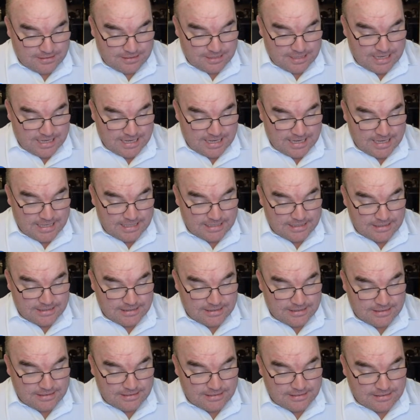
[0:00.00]

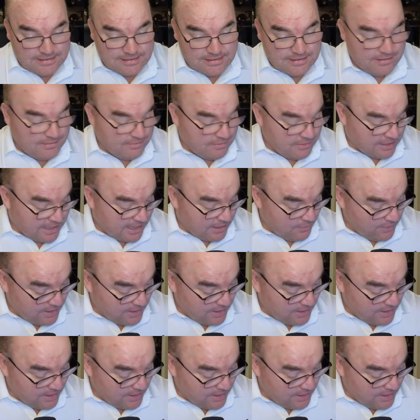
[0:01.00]
And okay, where